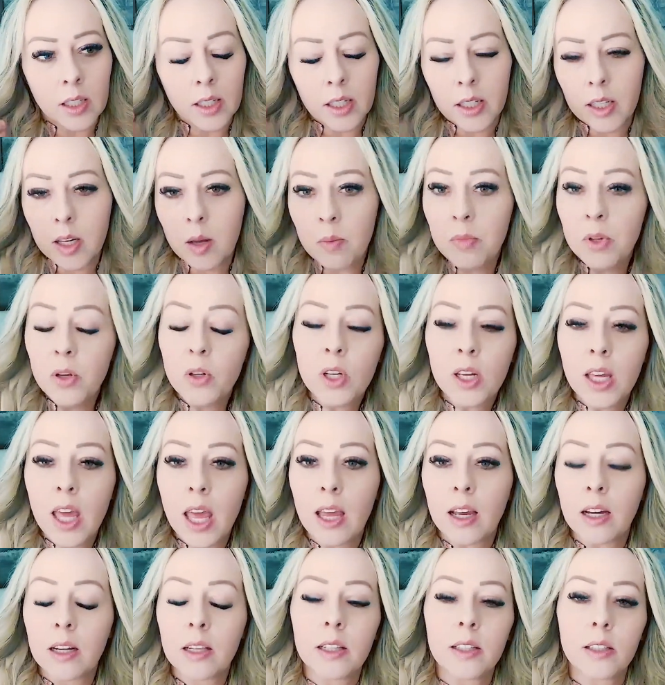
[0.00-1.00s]

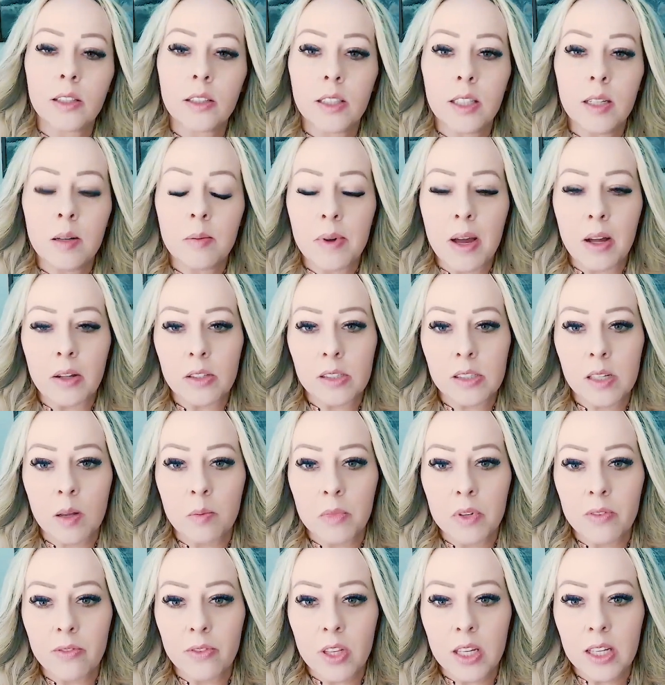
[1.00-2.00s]
communicate clearly about
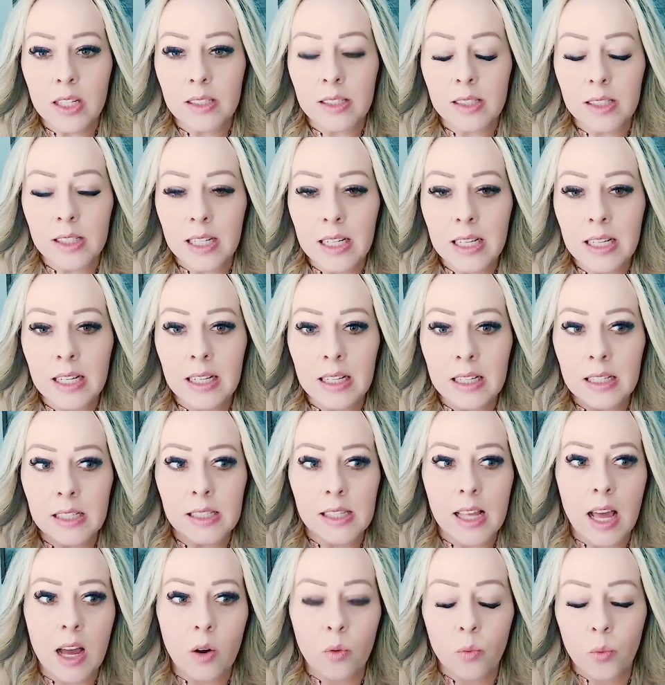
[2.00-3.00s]
some of these needs
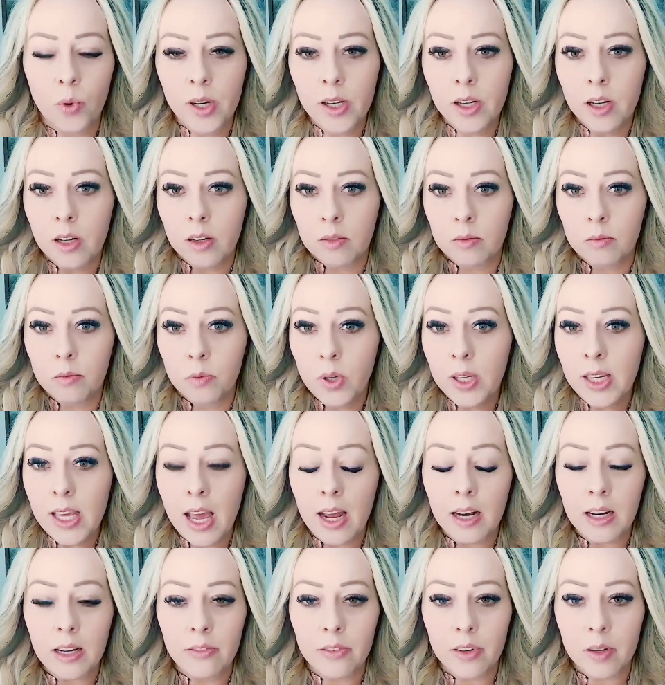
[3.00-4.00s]
that we
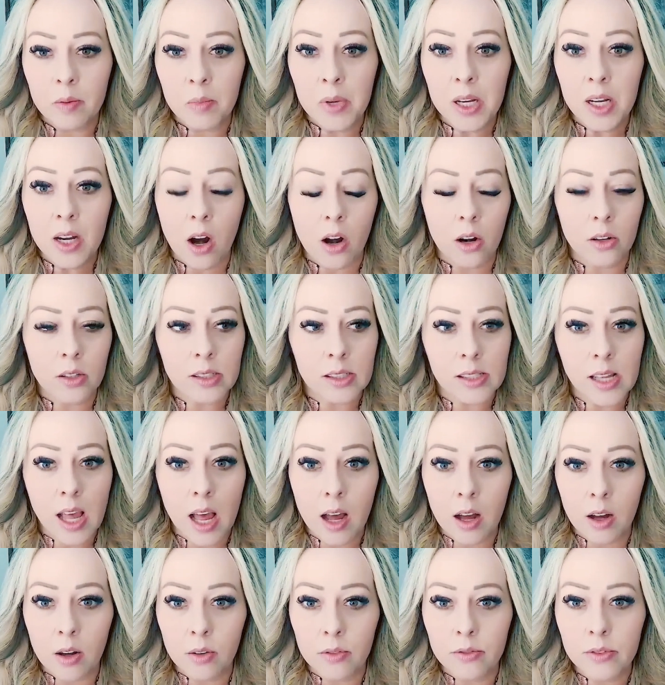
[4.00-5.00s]
can't even meet
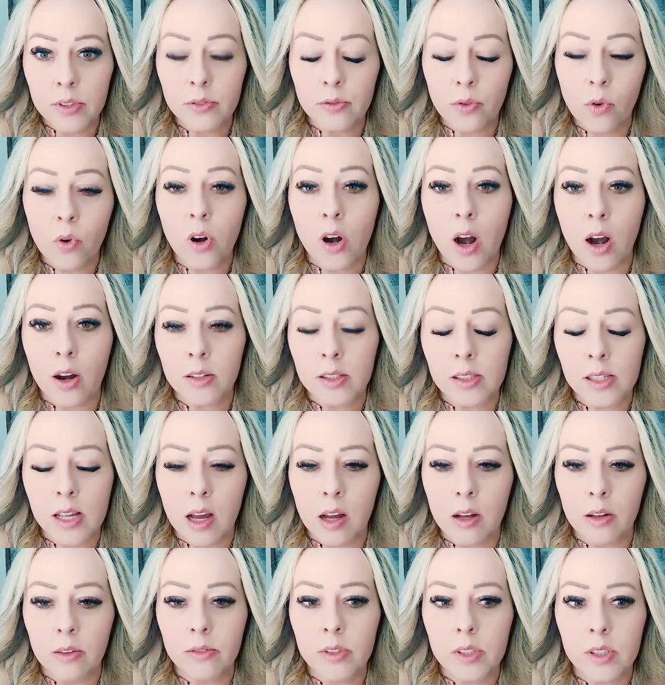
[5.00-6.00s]
ourselves for
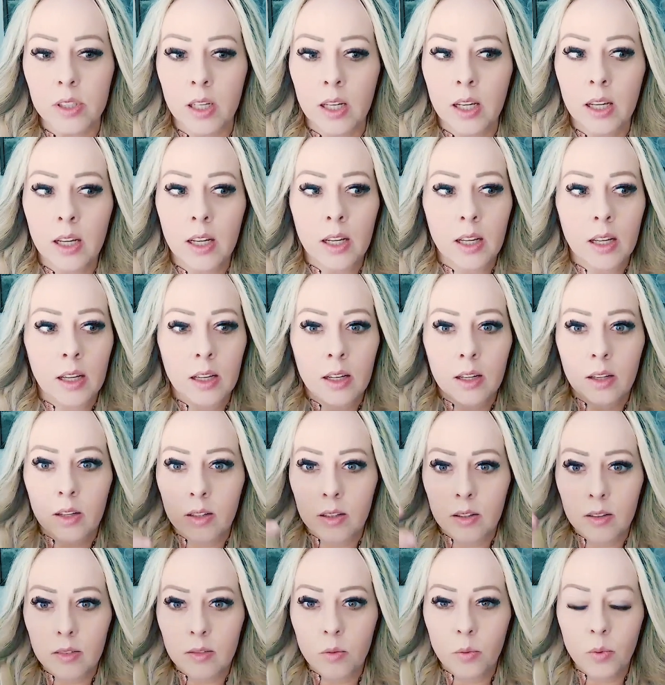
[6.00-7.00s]
ourselves,
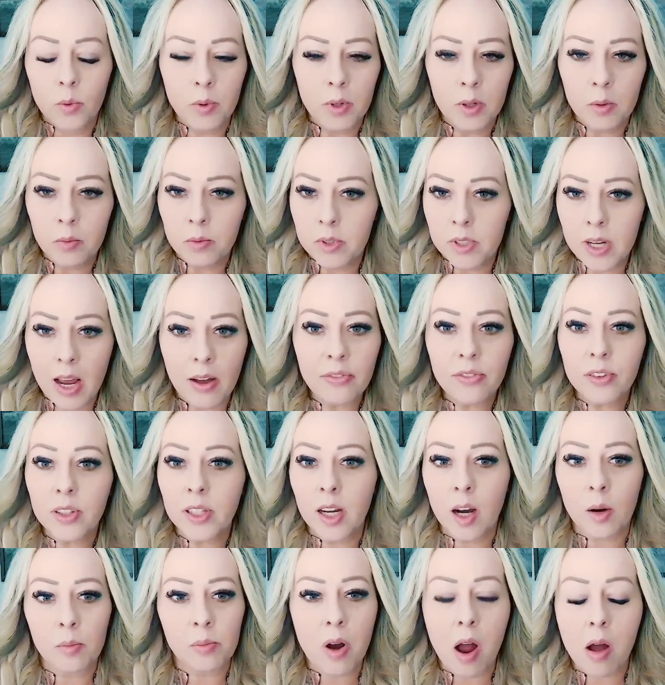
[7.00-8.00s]
we
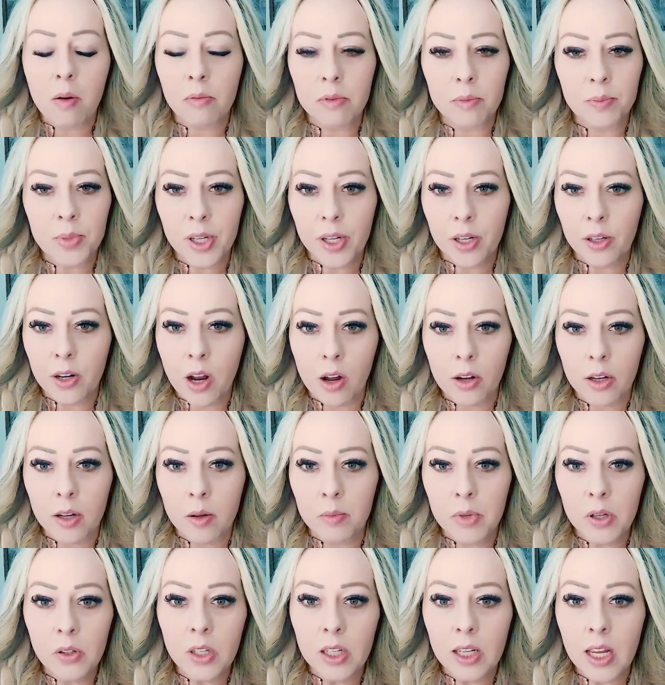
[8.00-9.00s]
definitely are not
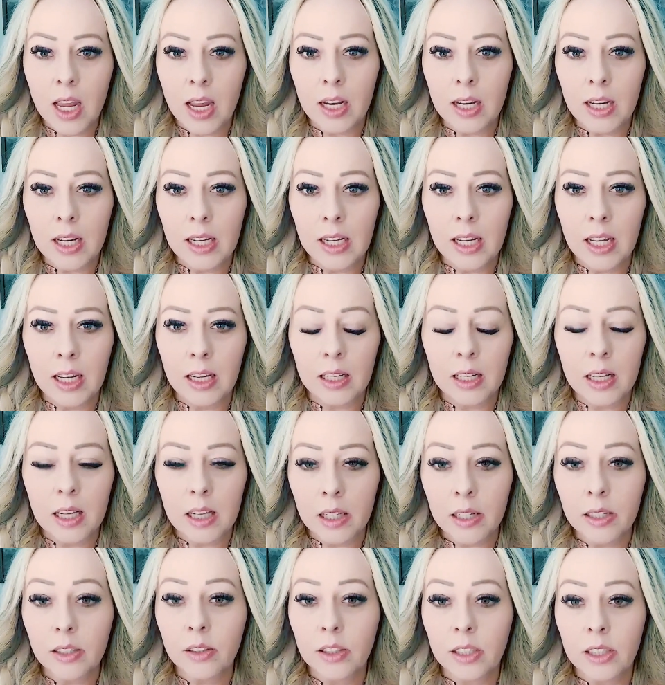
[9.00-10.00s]
communicating it
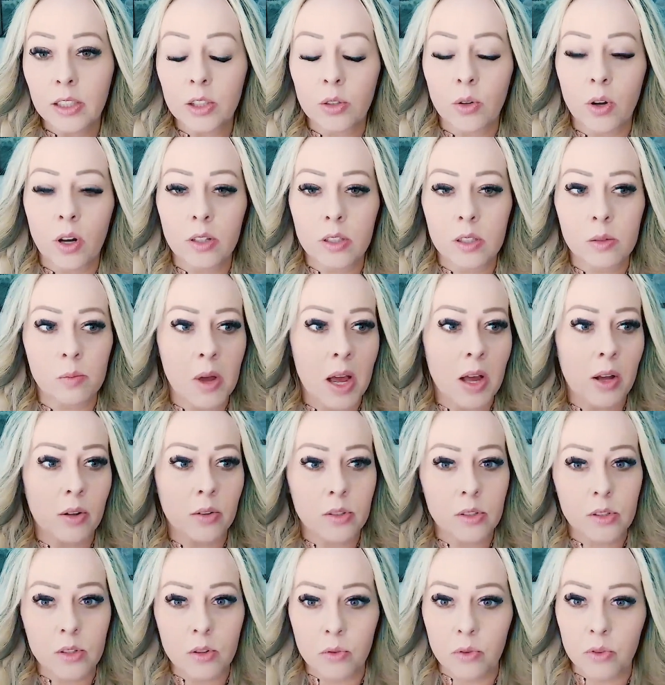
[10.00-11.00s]
clearly to our
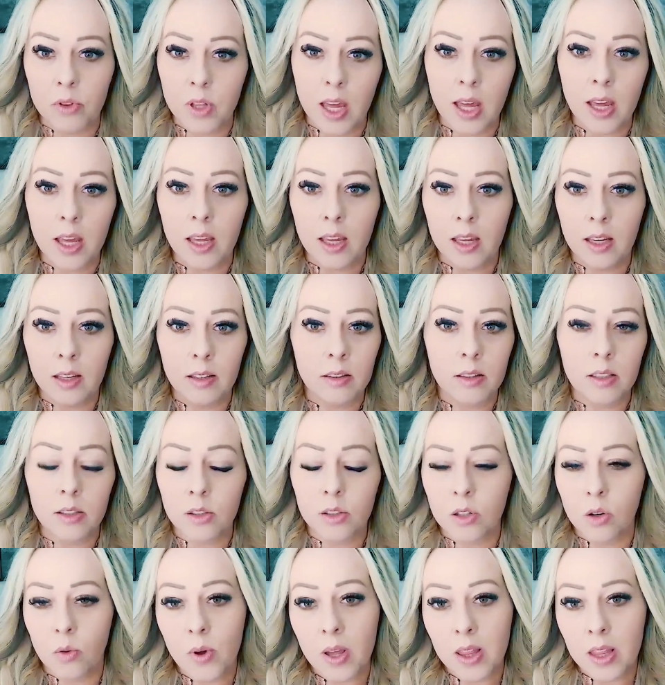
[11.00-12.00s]
spouse. So
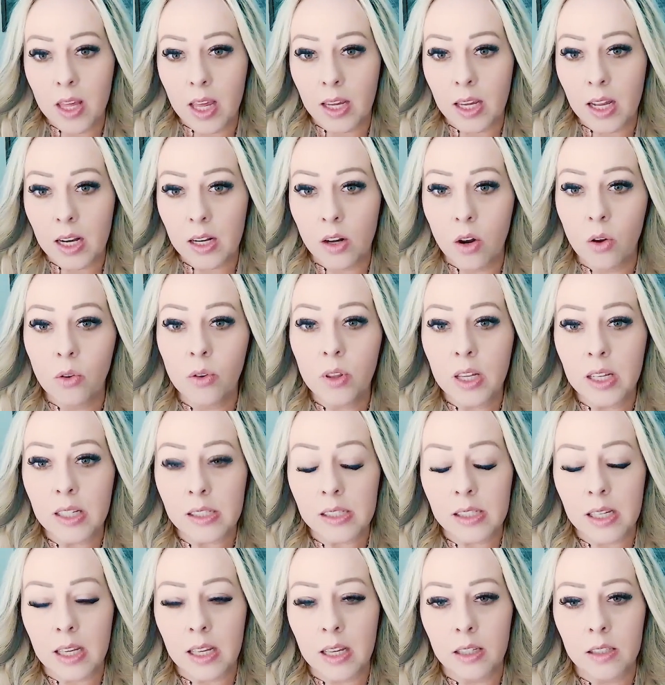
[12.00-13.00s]
there's no way they can know
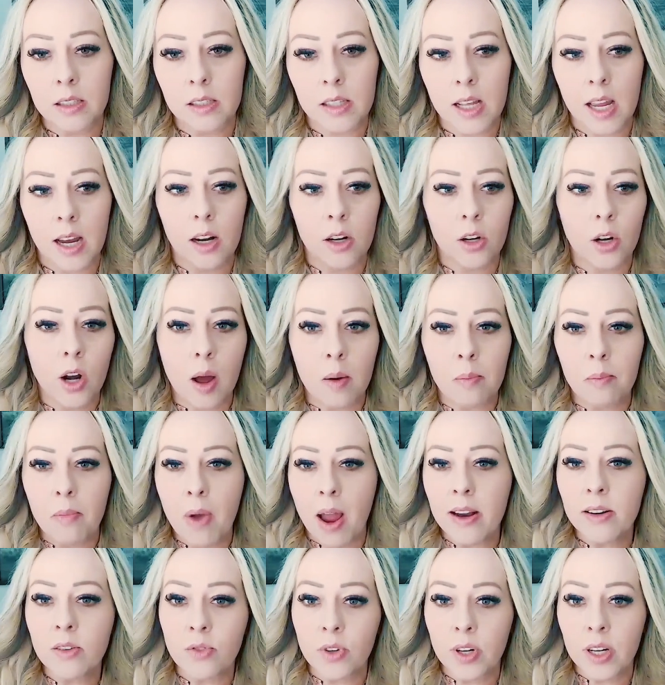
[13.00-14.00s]
these things. They are not
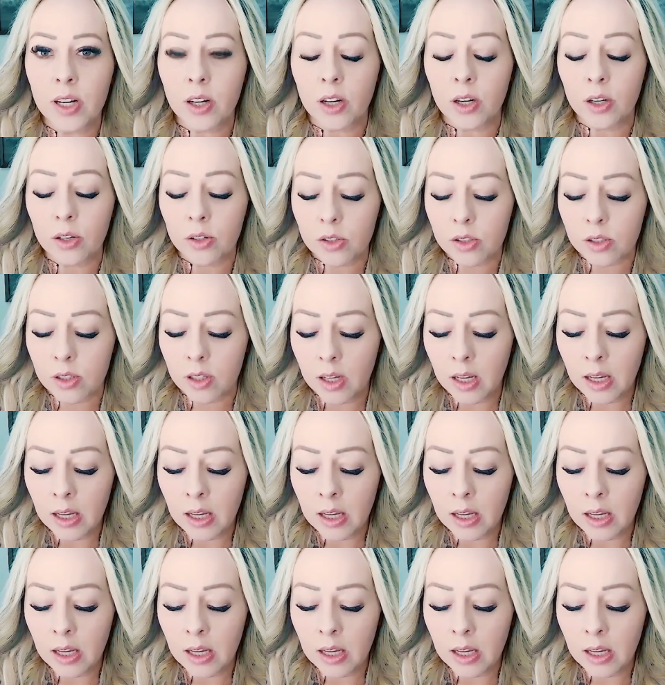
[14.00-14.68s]
mind readers.